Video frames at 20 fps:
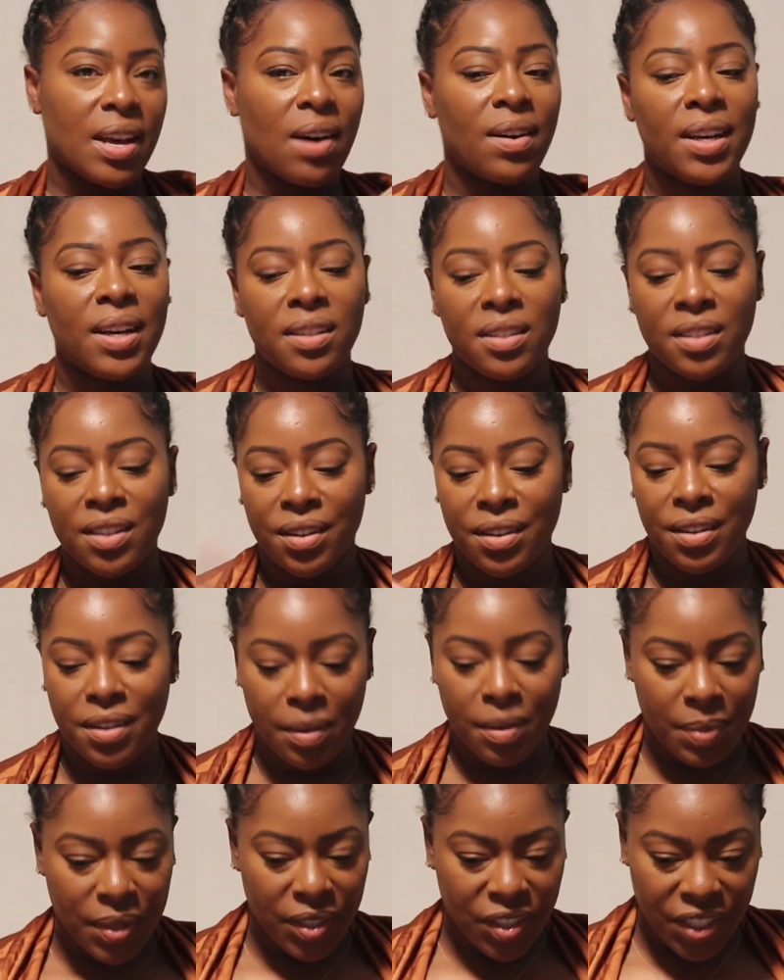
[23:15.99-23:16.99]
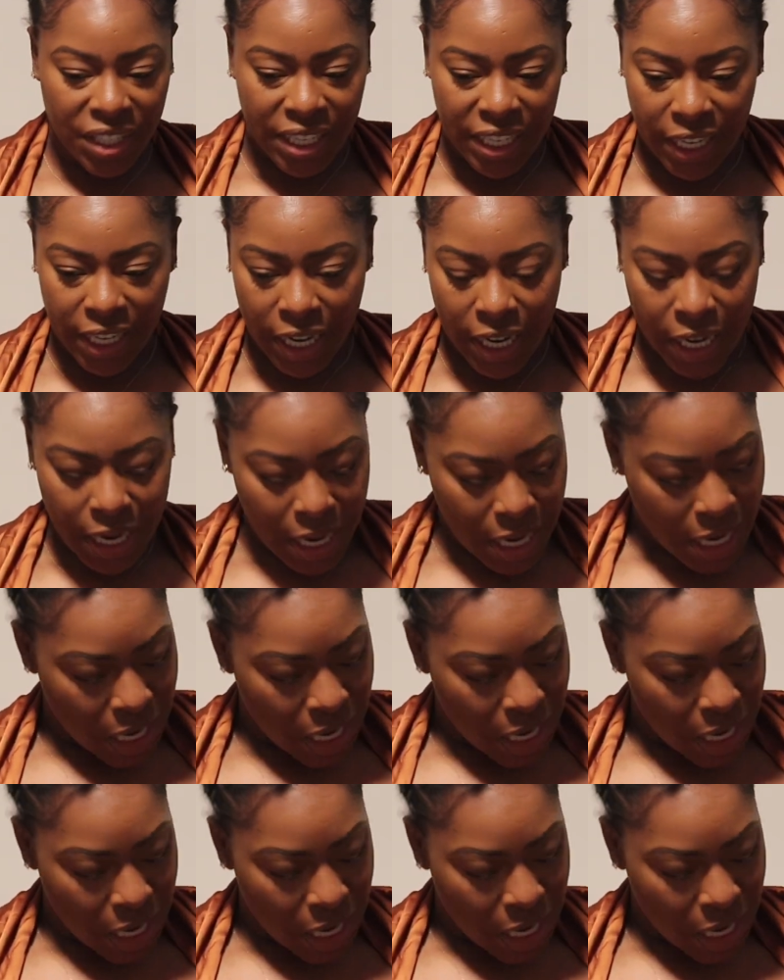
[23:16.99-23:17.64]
I'll insert a picture here.